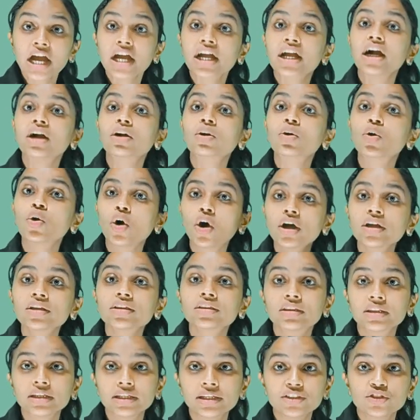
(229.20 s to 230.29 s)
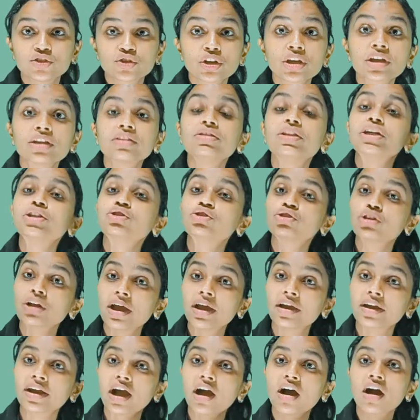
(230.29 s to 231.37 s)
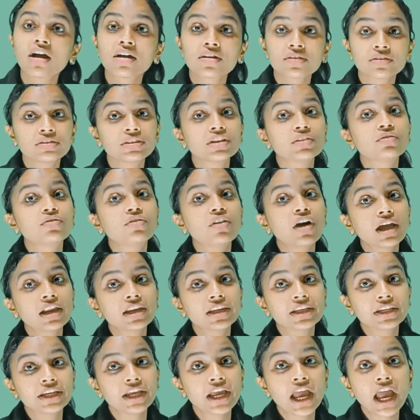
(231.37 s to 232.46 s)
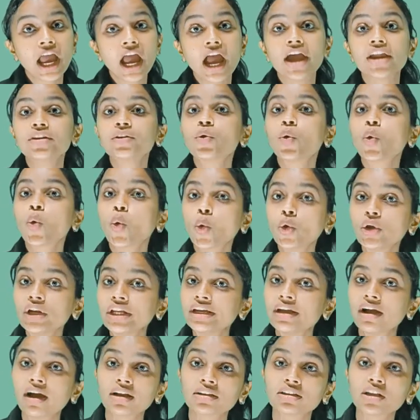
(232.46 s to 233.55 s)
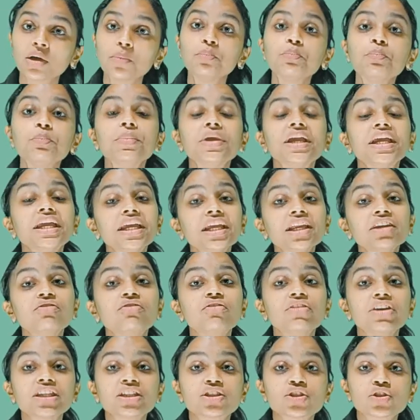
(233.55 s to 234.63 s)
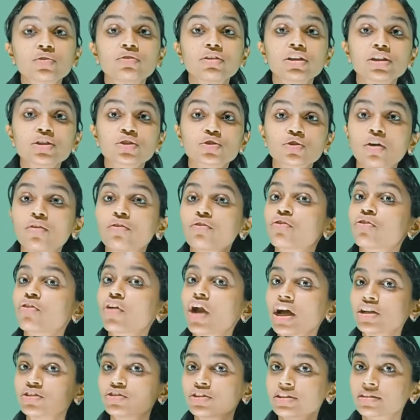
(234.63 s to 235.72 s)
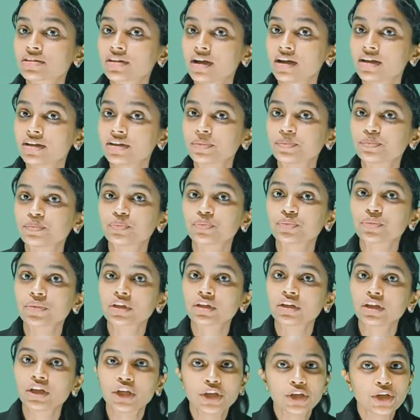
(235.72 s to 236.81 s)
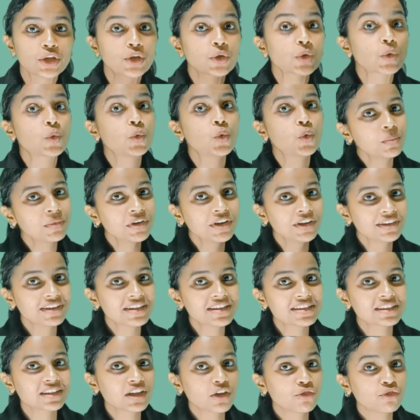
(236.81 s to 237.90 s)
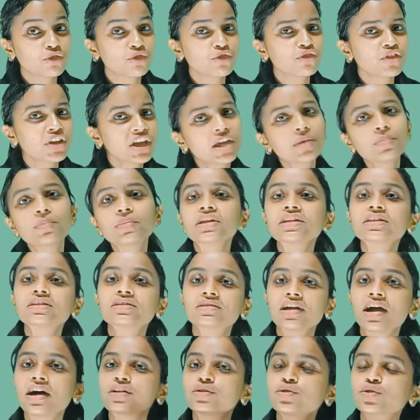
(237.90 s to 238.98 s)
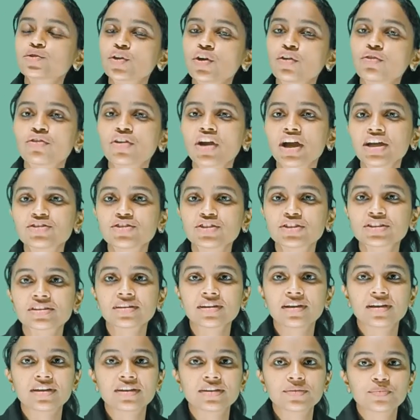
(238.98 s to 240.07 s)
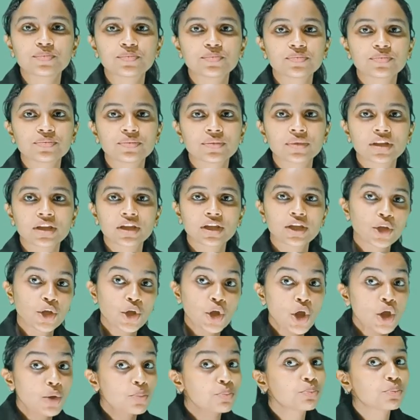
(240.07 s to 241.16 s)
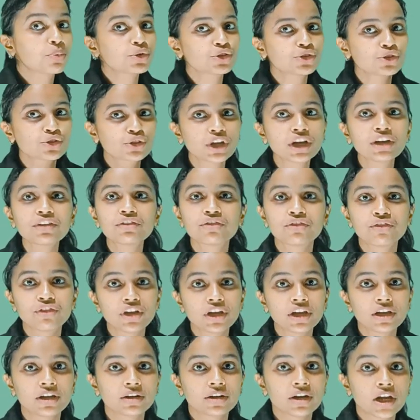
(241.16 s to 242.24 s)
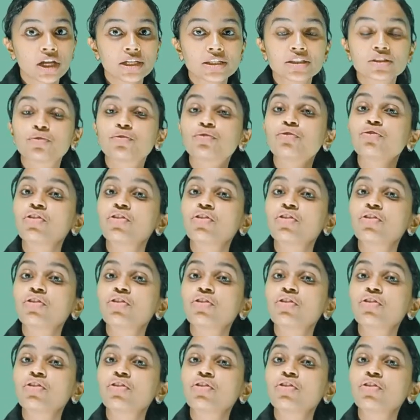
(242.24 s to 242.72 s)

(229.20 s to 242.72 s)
Gangaur Tej, Dashera, Diwali and Holi are the main festivals of Rajasthan. Ghumar is the famous dance of Rajasthan. Pushkar Fair is a